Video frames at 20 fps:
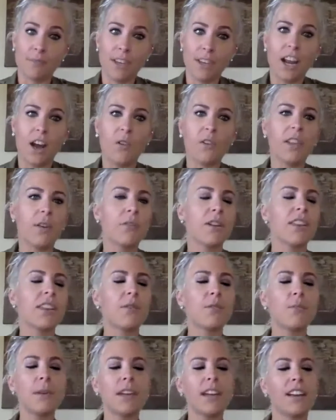and they
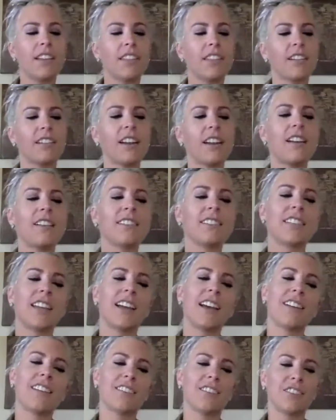would be getting their nails
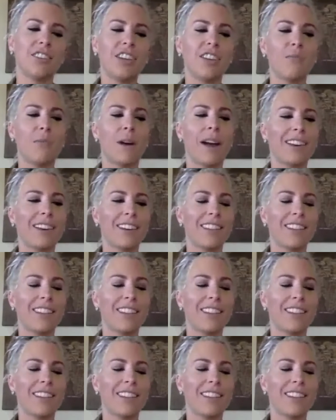done and their teeth whitened,